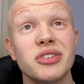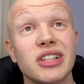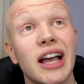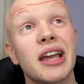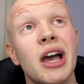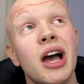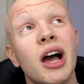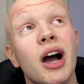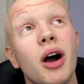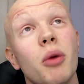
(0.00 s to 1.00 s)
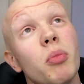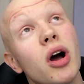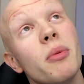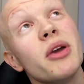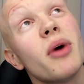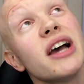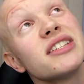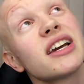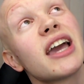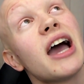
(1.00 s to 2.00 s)
just like, oh me, why is
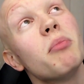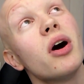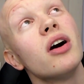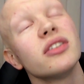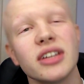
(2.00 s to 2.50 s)
that guy bald?